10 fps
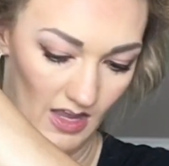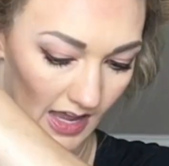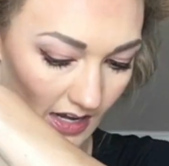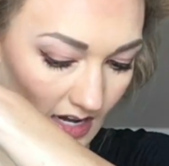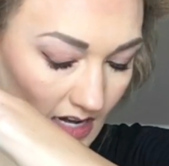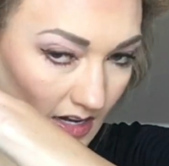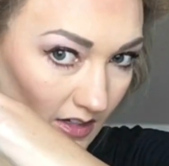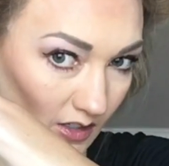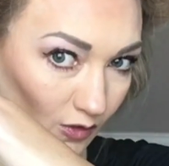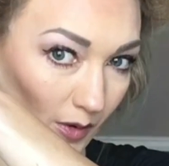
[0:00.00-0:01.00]
and
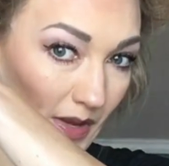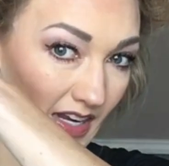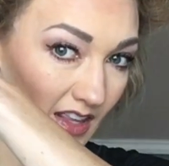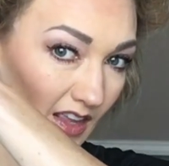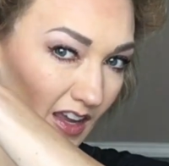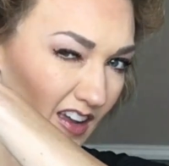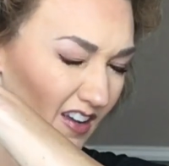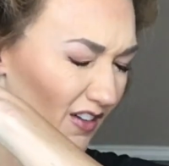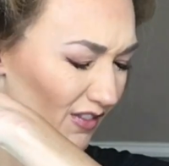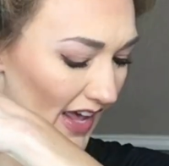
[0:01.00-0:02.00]
heat from anything. A
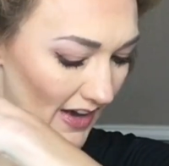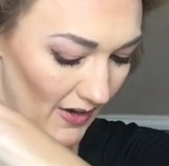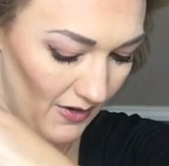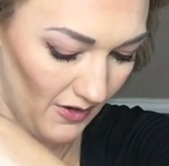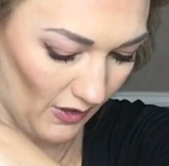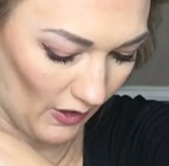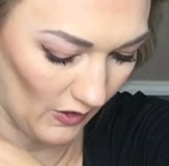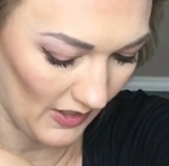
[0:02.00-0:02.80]
flat iron, a